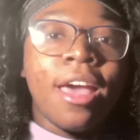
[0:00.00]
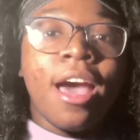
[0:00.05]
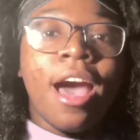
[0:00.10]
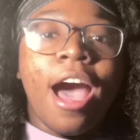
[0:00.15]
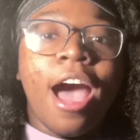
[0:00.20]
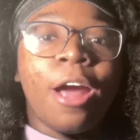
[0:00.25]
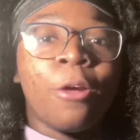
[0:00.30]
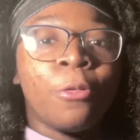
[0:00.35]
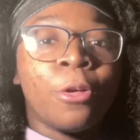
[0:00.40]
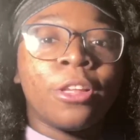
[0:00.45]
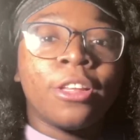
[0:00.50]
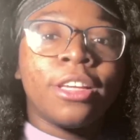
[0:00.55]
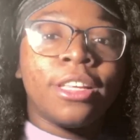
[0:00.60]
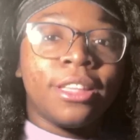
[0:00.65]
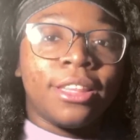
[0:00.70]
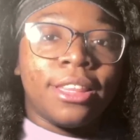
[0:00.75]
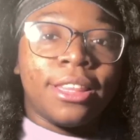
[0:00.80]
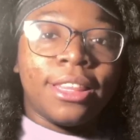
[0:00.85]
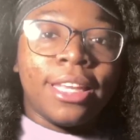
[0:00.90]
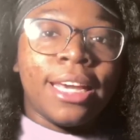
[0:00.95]
I really
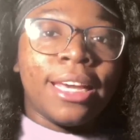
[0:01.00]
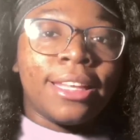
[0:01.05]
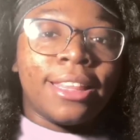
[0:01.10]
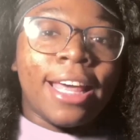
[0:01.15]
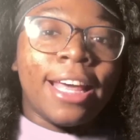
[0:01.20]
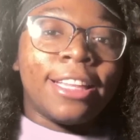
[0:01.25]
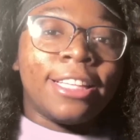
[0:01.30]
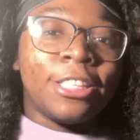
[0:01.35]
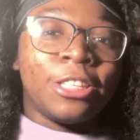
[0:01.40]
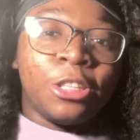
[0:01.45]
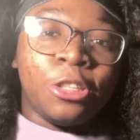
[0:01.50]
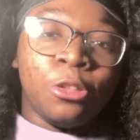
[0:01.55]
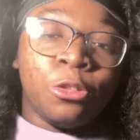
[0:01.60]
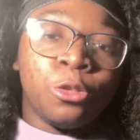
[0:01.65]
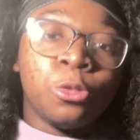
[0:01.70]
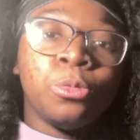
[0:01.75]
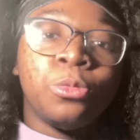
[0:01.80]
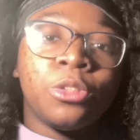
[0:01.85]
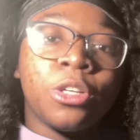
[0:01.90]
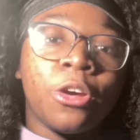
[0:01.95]
think that this
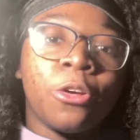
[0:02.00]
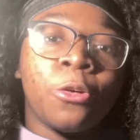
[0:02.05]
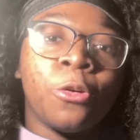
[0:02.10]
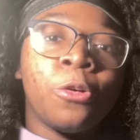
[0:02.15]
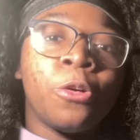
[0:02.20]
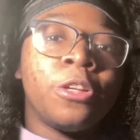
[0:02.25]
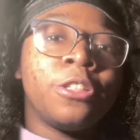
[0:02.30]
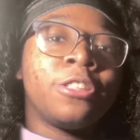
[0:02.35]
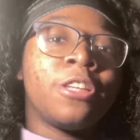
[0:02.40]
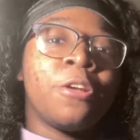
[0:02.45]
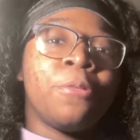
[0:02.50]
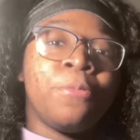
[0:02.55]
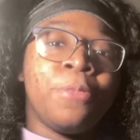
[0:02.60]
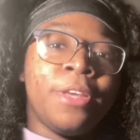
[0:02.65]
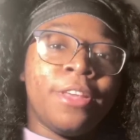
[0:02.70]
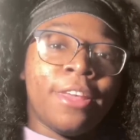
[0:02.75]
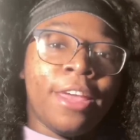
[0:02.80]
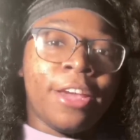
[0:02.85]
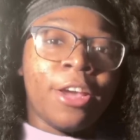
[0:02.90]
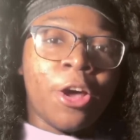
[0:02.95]
YouTube channel is going to
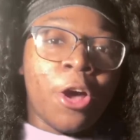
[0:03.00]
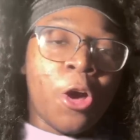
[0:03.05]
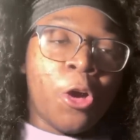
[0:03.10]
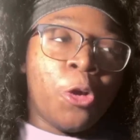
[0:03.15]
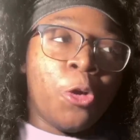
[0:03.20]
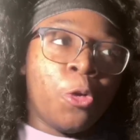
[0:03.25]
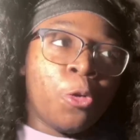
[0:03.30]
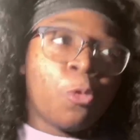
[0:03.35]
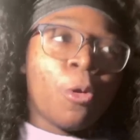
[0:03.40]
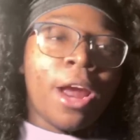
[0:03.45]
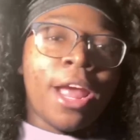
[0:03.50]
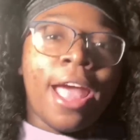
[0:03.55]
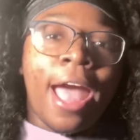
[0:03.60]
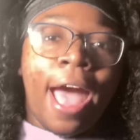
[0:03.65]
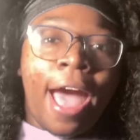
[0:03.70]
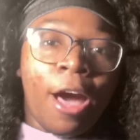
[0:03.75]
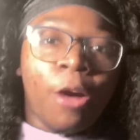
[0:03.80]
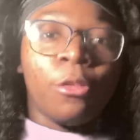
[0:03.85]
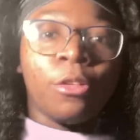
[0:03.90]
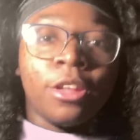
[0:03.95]
be like a great
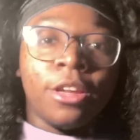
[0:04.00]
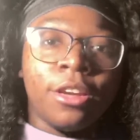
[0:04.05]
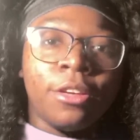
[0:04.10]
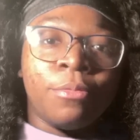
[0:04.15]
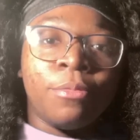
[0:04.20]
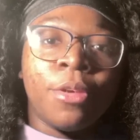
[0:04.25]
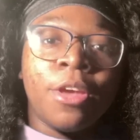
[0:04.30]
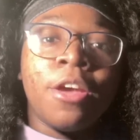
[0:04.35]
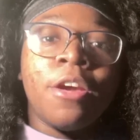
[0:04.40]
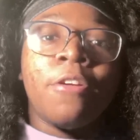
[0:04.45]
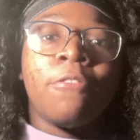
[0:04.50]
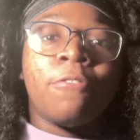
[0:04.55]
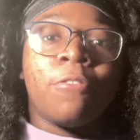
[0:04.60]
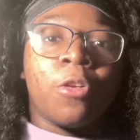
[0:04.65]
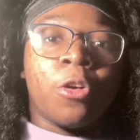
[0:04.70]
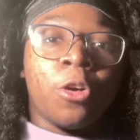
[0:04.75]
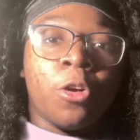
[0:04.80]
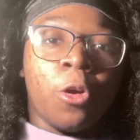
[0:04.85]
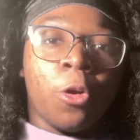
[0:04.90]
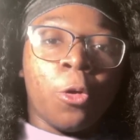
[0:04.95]
outlet
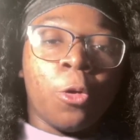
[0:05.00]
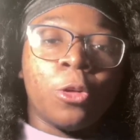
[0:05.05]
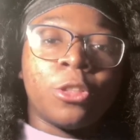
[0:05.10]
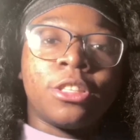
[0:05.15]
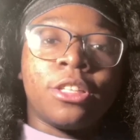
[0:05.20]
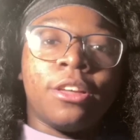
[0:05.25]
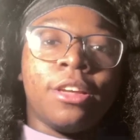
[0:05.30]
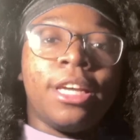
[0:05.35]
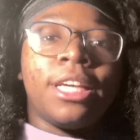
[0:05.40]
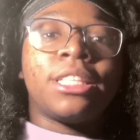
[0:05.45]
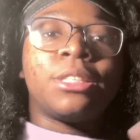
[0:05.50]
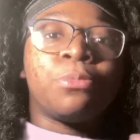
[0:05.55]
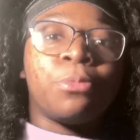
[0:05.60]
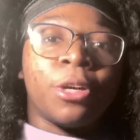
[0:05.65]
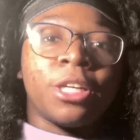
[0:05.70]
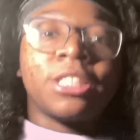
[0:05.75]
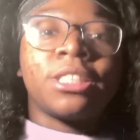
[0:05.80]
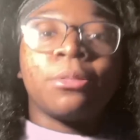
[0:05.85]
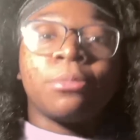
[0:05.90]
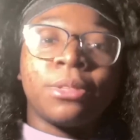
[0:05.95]
for girls to like
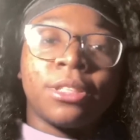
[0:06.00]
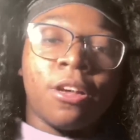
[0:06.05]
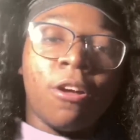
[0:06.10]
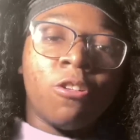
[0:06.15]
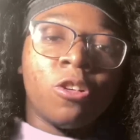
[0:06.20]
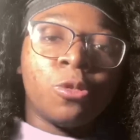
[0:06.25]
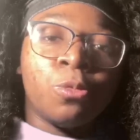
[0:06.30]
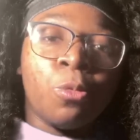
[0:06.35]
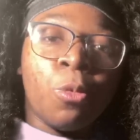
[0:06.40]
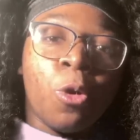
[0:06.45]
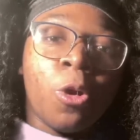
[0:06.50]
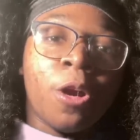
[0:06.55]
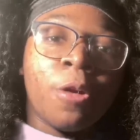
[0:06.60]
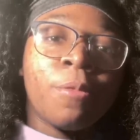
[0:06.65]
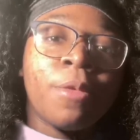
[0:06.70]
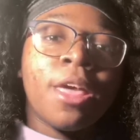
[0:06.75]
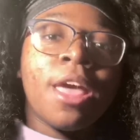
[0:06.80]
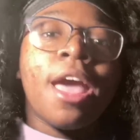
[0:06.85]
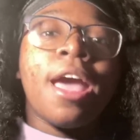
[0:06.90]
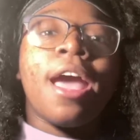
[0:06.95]
express themselves more
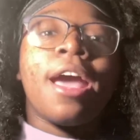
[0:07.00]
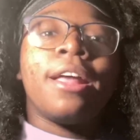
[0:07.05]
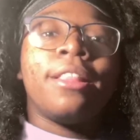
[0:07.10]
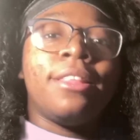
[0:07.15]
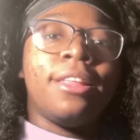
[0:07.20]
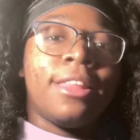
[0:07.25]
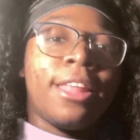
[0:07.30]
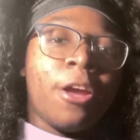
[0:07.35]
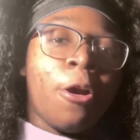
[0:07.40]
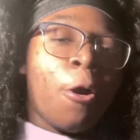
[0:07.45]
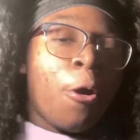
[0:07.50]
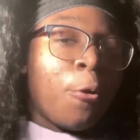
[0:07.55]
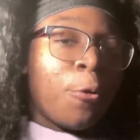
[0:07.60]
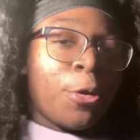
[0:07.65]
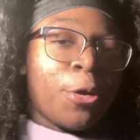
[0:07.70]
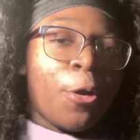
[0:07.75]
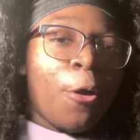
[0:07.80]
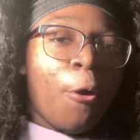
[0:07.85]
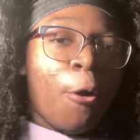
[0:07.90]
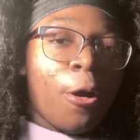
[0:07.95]
than they
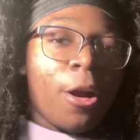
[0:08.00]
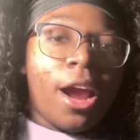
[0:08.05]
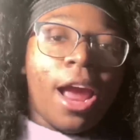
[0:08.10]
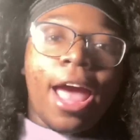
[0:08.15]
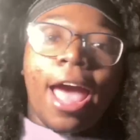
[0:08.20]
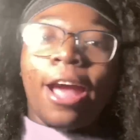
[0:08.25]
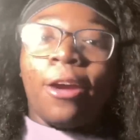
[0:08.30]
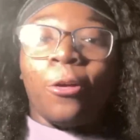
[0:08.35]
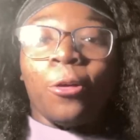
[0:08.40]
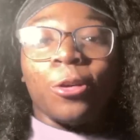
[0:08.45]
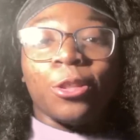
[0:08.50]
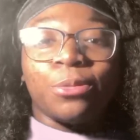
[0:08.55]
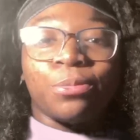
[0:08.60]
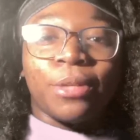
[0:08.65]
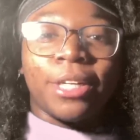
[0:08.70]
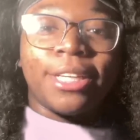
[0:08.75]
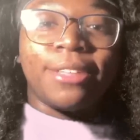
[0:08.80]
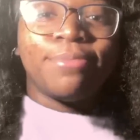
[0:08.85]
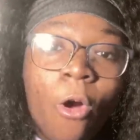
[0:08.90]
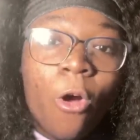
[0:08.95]
already are at
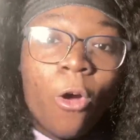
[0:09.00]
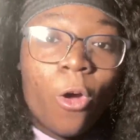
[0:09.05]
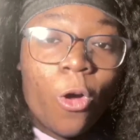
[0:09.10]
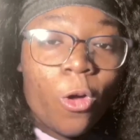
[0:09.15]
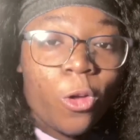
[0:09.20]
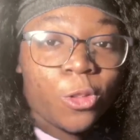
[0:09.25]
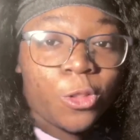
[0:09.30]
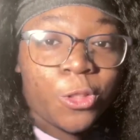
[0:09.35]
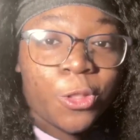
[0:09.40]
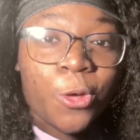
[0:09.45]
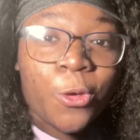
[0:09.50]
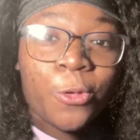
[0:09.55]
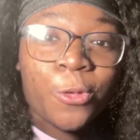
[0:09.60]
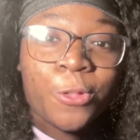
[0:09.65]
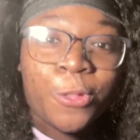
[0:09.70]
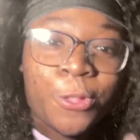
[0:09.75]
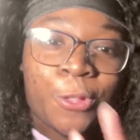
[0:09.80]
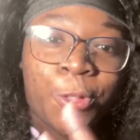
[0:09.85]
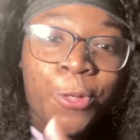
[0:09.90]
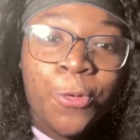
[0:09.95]
Girlspring. Also,
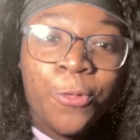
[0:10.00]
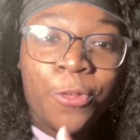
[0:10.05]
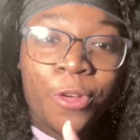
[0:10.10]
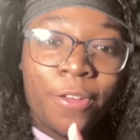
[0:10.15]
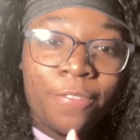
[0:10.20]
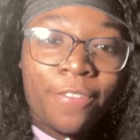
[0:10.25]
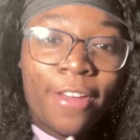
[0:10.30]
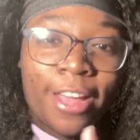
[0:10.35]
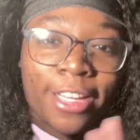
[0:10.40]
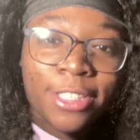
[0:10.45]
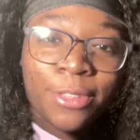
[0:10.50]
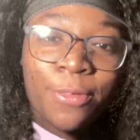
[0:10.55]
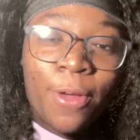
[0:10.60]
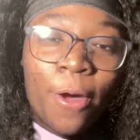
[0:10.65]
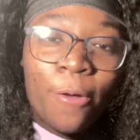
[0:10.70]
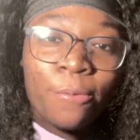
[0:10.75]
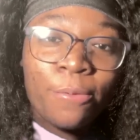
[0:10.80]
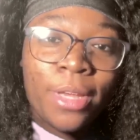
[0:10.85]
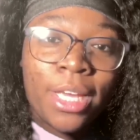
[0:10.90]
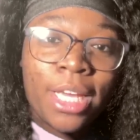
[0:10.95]
two fun facts
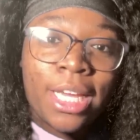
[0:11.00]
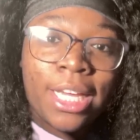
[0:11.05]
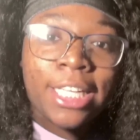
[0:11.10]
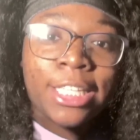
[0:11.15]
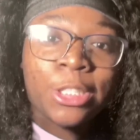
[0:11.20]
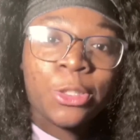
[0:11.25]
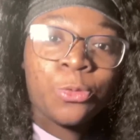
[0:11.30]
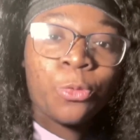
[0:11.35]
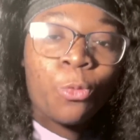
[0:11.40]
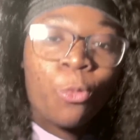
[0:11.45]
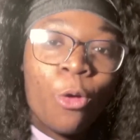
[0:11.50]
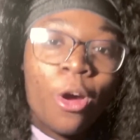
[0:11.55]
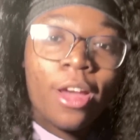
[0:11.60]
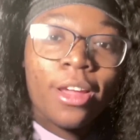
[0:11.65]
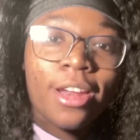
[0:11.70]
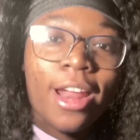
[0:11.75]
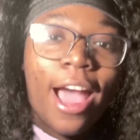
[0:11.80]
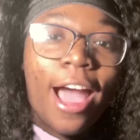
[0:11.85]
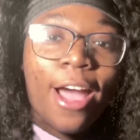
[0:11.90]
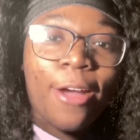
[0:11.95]
about me is,
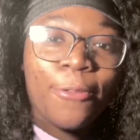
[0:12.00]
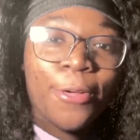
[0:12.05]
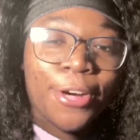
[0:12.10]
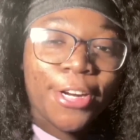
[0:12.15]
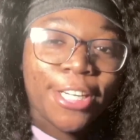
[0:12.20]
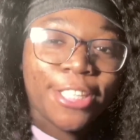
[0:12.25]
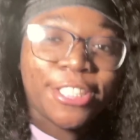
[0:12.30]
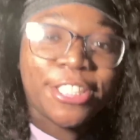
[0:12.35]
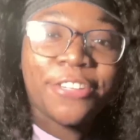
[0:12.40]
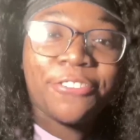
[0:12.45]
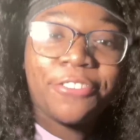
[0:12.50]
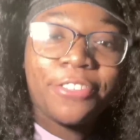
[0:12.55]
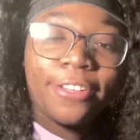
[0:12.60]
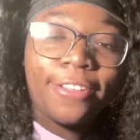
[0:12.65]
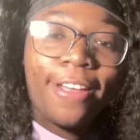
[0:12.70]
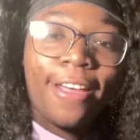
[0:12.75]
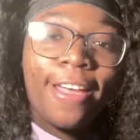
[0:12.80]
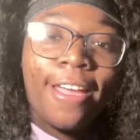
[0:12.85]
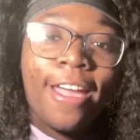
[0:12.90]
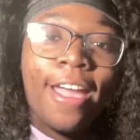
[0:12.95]
one, I work at
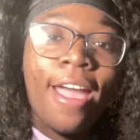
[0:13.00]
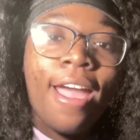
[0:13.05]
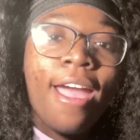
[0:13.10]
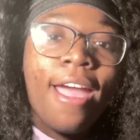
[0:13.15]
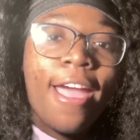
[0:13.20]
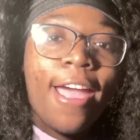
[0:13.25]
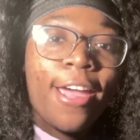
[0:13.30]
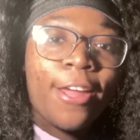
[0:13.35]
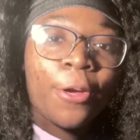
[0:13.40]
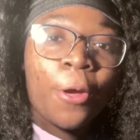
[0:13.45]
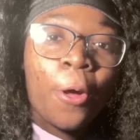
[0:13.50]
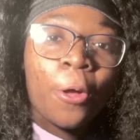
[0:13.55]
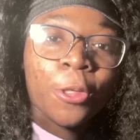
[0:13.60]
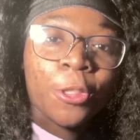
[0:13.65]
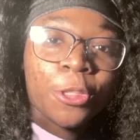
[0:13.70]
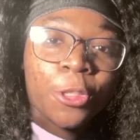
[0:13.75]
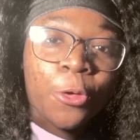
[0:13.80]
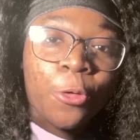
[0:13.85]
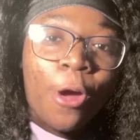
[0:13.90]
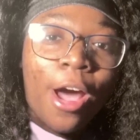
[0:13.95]
Chick-fil-A, and
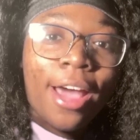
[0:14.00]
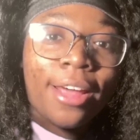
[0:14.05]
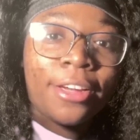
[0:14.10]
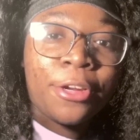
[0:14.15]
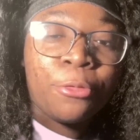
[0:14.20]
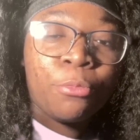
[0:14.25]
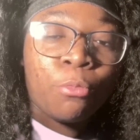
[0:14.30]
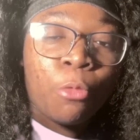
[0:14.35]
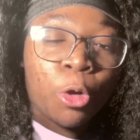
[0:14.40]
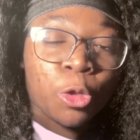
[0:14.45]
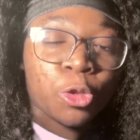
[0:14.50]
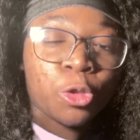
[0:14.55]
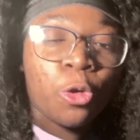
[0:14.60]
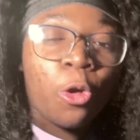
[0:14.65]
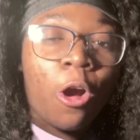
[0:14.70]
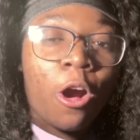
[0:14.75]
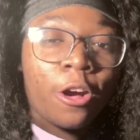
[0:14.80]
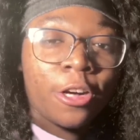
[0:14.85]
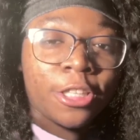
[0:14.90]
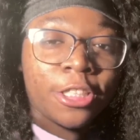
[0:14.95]
also I did martial
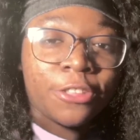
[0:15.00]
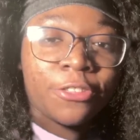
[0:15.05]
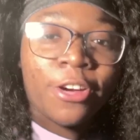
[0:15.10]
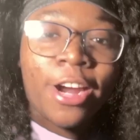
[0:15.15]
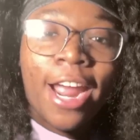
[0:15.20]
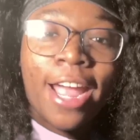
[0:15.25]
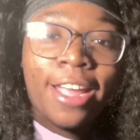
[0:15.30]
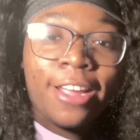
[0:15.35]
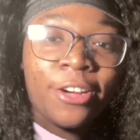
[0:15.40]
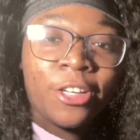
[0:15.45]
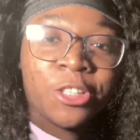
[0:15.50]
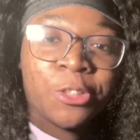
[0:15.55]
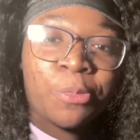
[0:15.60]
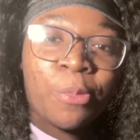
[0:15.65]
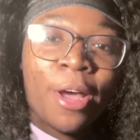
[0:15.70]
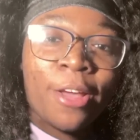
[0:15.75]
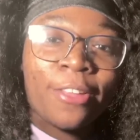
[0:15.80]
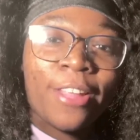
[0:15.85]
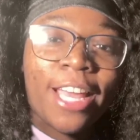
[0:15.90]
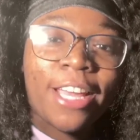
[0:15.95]
arts for 8 years of
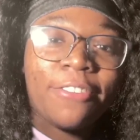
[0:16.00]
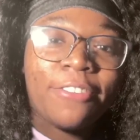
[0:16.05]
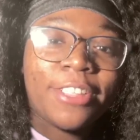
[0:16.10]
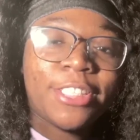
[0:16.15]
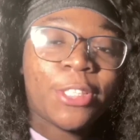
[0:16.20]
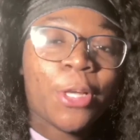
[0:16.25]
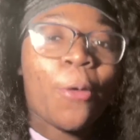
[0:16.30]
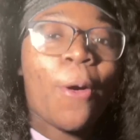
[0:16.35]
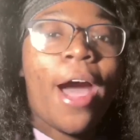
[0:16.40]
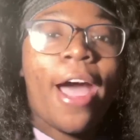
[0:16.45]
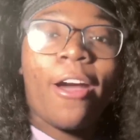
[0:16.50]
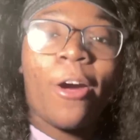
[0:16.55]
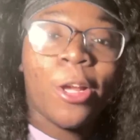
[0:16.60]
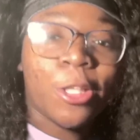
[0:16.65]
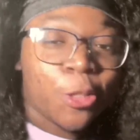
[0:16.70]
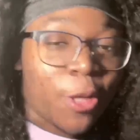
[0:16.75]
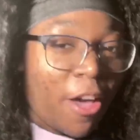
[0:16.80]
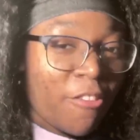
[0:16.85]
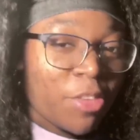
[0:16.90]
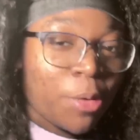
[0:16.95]
my life, so I
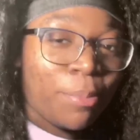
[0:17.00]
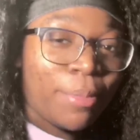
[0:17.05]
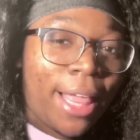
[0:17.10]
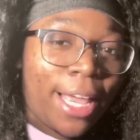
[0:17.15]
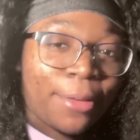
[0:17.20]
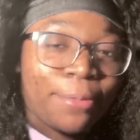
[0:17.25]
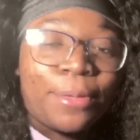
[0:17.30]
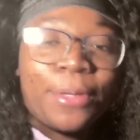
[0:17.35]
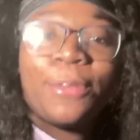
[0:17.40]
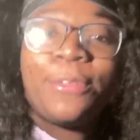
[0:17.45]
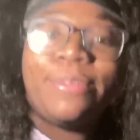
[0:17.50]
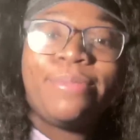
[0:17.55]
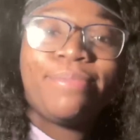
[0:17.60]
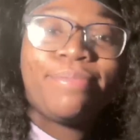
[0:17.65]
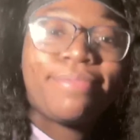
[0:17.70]
also have a black belt.